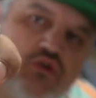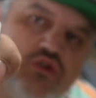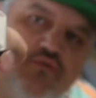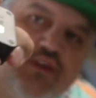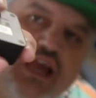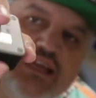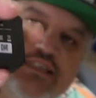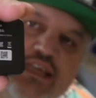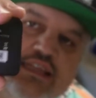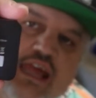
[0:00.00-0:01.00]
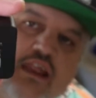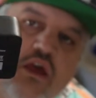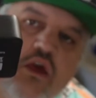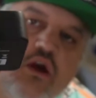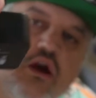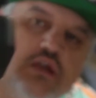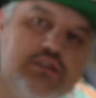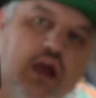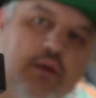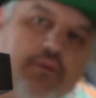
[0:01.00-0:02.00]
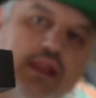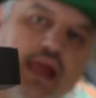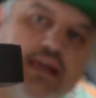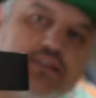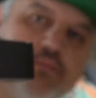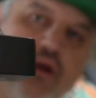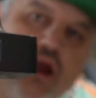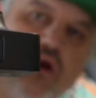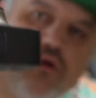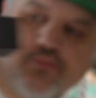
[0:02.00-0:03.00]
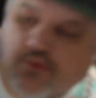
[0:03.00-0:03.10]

So if you guys need that, on top, it has a power